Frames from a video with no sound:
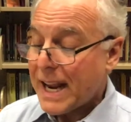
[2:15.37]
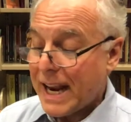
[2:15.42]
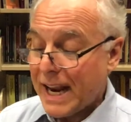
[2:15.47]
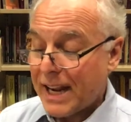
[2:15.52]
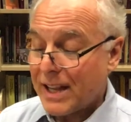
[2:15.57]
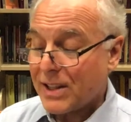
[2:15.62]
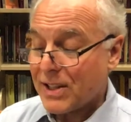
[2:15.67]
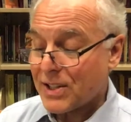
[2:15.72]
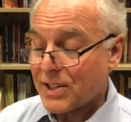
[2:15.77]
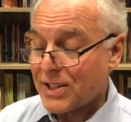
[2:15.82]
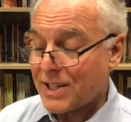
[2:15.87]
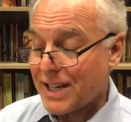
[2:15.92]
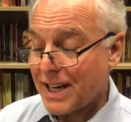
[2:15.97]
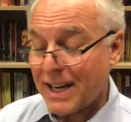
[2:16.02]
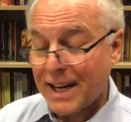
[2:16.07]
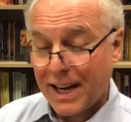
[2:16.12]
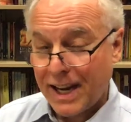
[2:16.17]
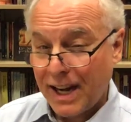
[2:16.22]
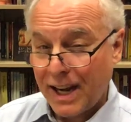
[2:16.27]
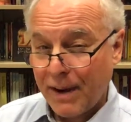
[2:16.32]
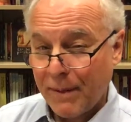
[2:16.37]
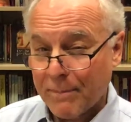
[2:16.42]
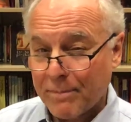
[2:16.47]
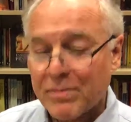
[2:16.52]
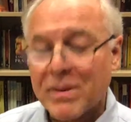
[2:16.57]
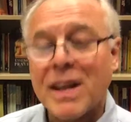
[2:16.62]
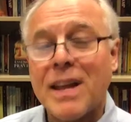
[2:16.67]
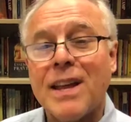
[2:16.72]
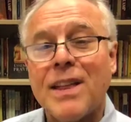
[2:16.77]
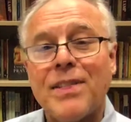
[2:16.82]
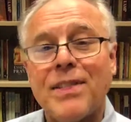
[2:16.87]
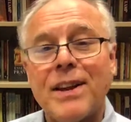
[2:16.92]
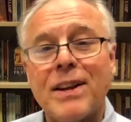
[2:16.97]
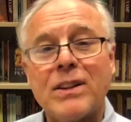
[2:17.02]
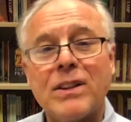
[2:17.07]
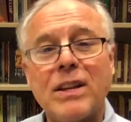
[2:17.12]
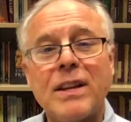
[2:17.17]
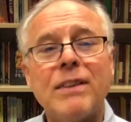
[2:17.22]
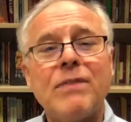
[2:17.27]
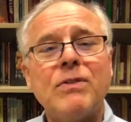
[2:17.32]
In the city, there
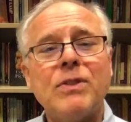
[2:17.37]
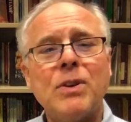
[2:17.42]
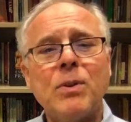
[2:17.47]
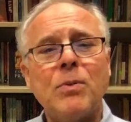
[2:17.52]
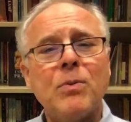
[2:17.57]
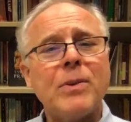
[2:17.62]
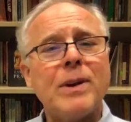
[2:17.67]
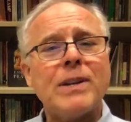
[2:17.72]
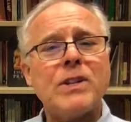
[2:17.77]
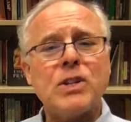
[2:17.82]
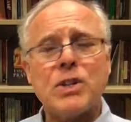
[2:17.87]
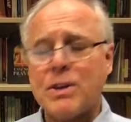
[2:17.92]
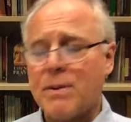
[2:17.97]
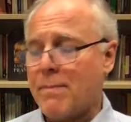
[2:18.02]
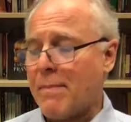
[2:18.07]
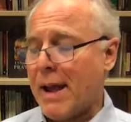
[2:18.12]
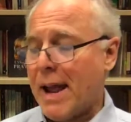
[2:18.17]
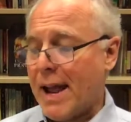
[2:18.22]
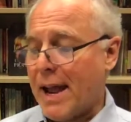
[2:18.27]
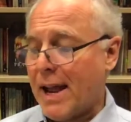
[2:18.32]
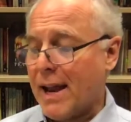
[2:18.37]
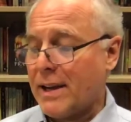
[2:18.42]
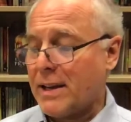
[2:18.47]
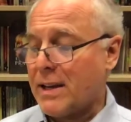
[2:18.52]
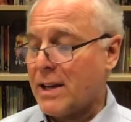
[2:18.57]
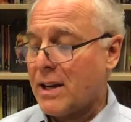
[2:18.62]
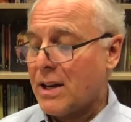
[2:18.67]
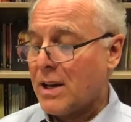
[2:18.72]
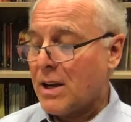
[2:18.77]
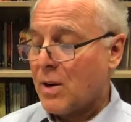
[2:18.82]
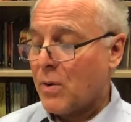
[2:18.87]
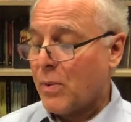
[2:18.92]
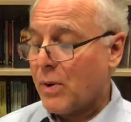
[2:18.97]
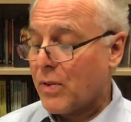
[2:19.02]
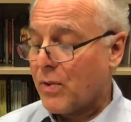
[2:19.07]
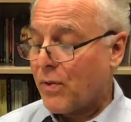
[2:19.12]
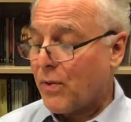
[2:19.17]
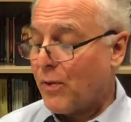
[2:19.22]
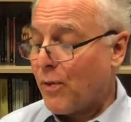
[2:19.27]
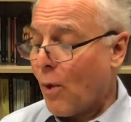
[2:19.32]
lived a rich man with
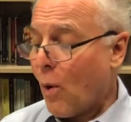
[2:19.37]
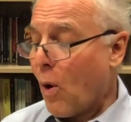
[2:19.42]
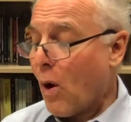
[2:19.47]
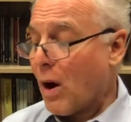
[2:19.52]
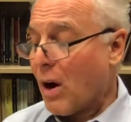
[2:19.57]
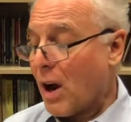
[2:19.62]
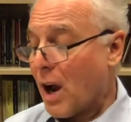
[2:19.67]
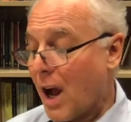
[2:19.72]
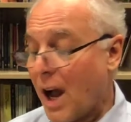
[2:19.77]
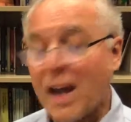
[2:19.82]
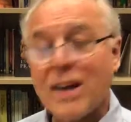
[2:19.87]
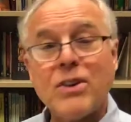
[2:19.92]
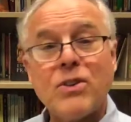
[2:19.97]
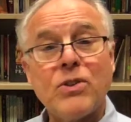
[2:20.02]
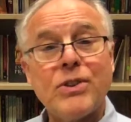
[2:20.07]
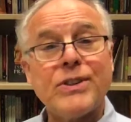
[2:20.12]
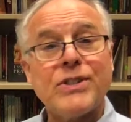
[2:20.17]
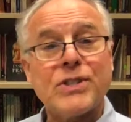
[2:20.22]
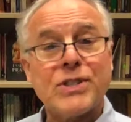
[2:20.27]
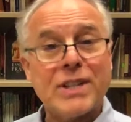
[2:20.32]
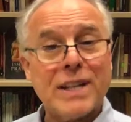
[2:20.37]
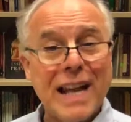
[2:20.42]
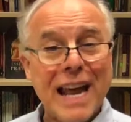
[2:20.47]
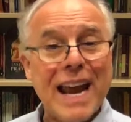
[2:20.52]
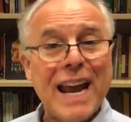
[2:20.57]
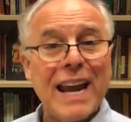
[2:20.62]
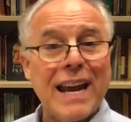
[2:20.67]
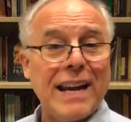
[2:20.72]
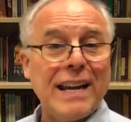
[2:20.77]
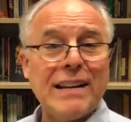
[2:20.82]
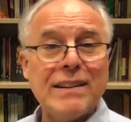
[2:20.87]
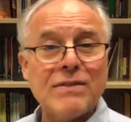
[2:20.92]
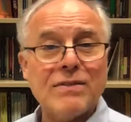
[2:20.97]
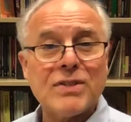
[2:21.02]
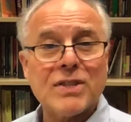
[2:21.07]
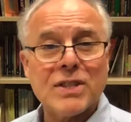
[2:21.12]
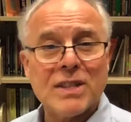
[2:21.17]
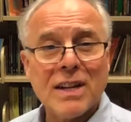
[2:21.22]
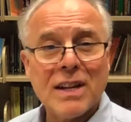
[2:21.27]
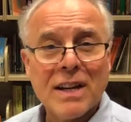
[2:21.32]
400
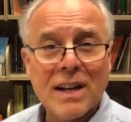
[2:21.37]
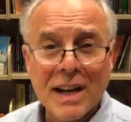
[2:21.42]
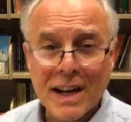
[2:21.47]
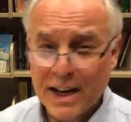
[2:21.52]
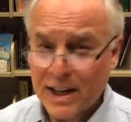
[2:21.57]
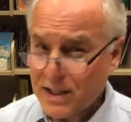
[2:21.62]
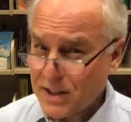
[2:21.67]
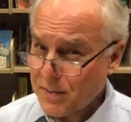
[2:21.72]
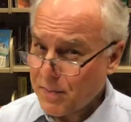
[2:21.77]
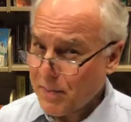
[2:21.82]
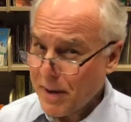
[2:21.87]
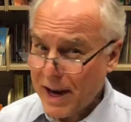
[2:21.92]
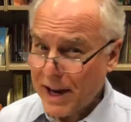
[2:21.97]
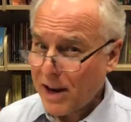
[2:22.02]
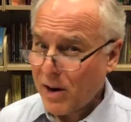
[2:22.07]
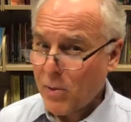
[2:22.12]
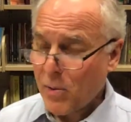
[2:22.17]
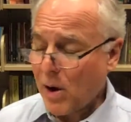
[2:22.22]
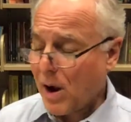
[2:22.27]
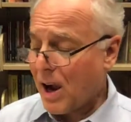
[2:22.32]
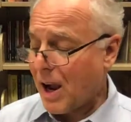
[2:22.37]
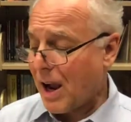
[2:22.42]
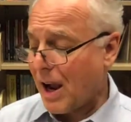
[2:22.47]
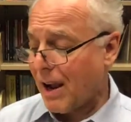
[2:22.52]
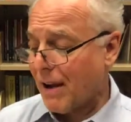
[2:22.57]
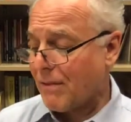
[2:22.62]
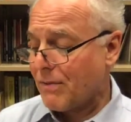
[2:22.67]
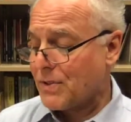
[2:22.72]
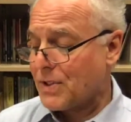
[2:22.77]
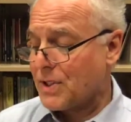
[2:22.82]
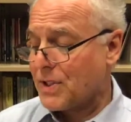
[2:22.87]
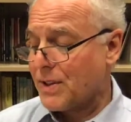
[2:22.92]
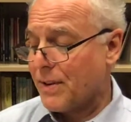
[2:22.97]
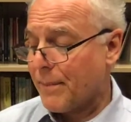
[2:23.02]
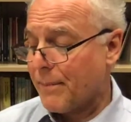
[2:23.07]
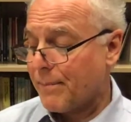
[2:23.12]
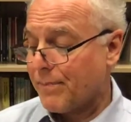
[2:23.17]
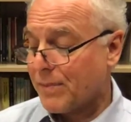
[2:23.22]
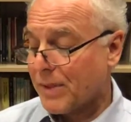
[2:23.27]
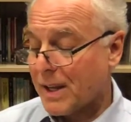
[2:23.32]
slaves and many wives.
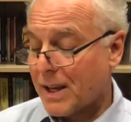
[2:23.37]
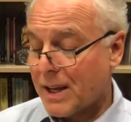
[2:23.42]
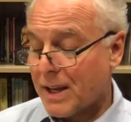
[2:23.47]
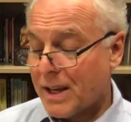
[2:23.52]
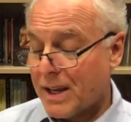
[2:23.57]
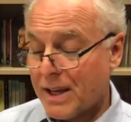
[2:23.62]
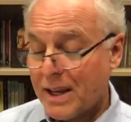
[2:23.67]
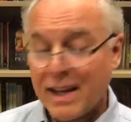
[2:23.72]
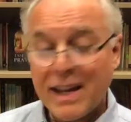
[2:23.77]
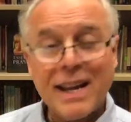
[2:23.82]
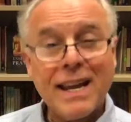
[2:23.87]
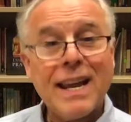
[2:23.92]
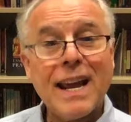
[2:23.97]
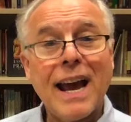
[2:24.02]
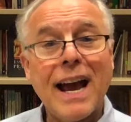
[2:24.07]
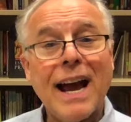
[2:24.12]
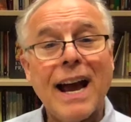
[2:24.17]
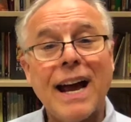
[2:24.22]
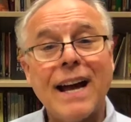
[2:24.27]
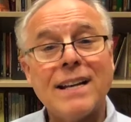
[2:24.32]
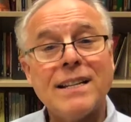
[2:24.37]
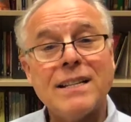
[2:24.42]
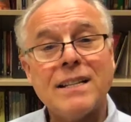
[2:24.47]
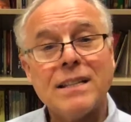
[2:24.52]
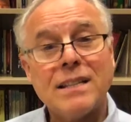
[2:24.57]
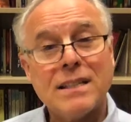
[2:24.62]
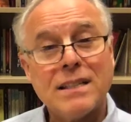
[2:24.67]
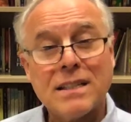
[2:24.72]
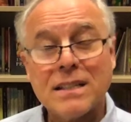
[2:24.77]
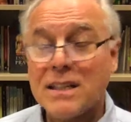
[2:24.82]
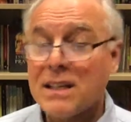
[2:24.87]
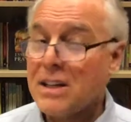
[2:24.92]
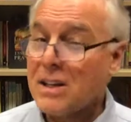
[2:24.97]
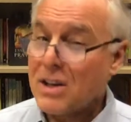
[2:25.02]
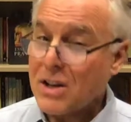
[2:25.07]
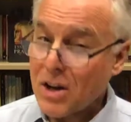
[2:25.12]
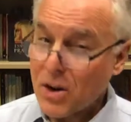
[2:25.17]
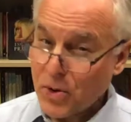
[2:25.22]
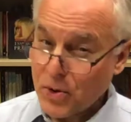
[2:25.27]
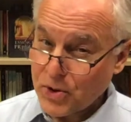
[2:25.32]
He had
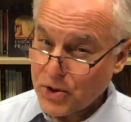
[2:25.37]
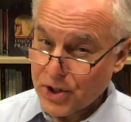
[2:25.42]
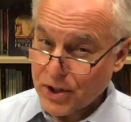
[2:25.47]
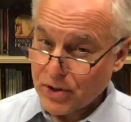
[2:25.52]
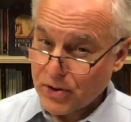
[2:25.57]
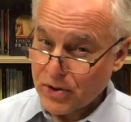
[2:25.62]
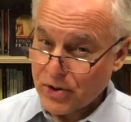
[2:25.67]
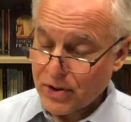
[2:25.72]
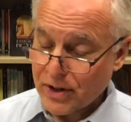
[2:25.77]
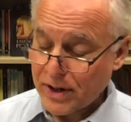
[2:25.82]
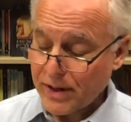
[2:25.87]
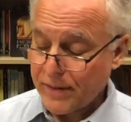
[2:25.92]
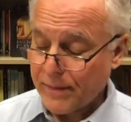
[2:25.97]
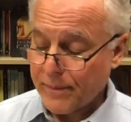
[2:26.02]
no children.